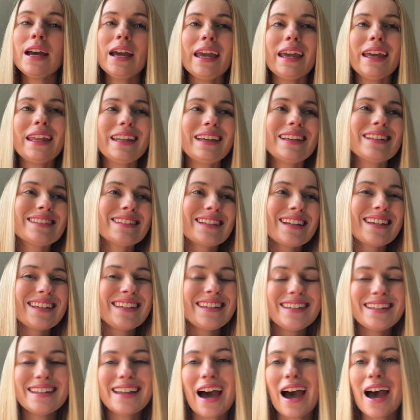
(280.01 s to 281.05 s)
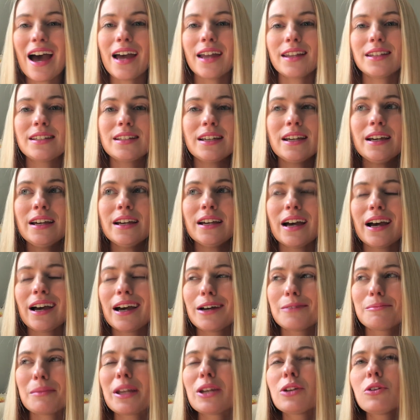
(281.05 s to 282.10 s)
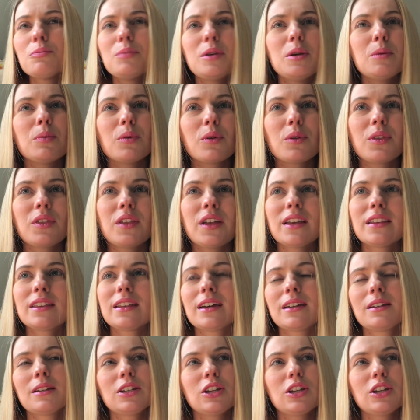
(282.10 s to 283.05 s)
It is not, I know people think that,